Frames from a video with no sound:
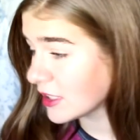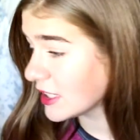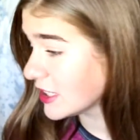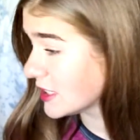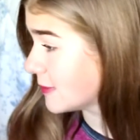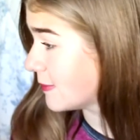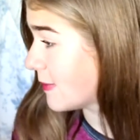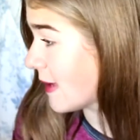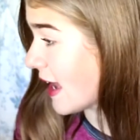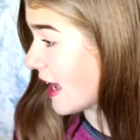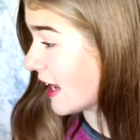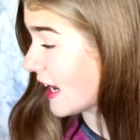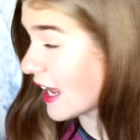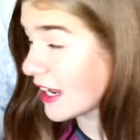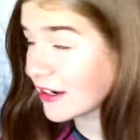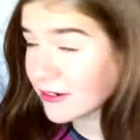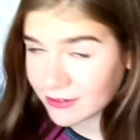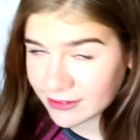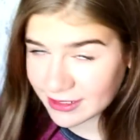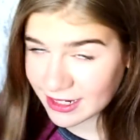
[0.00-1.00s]
It's bad.
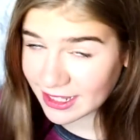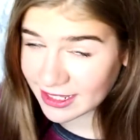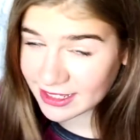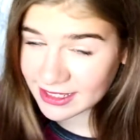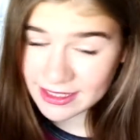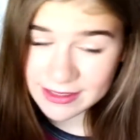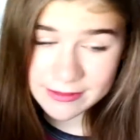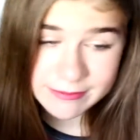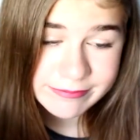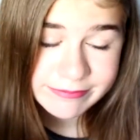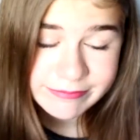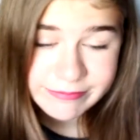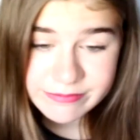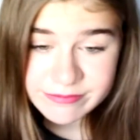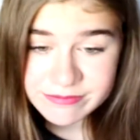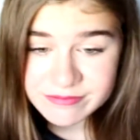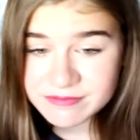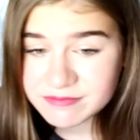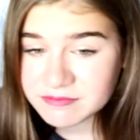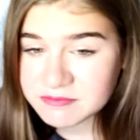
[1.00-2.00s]
I don't like it
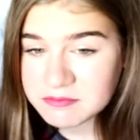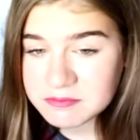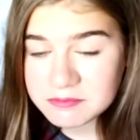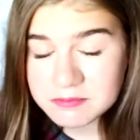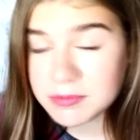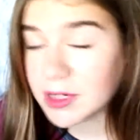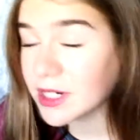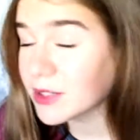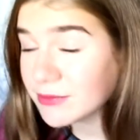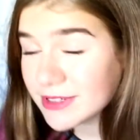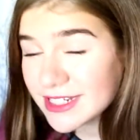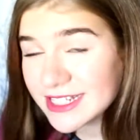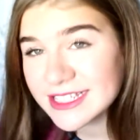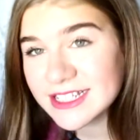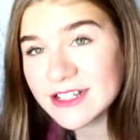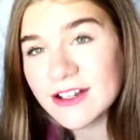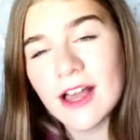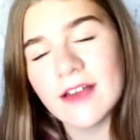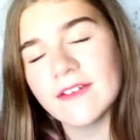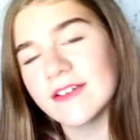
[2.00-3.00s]
but we
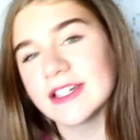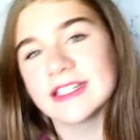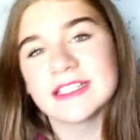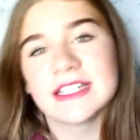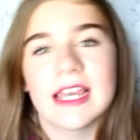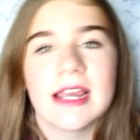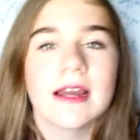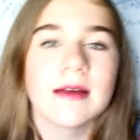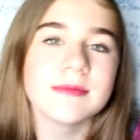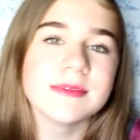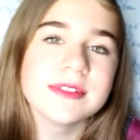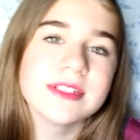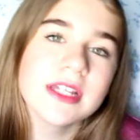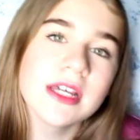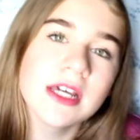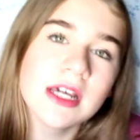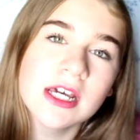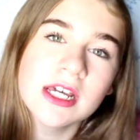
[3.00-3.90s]
still have exams.